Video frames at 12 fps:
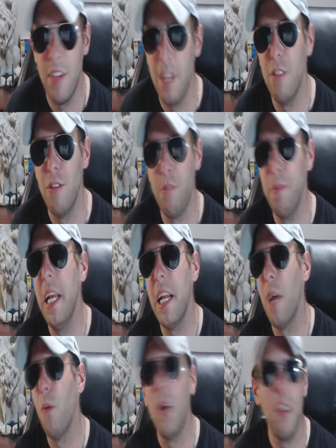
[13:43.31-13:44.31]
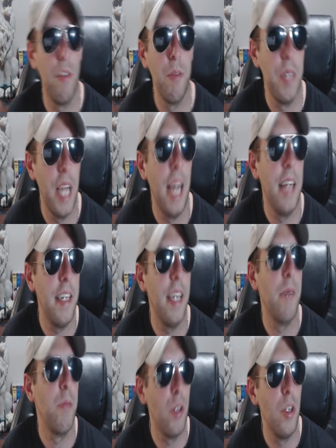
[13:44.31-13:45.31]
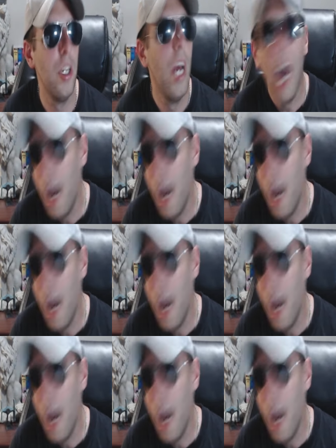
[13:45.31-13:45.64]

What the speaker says: I just mean I want some goddamn good...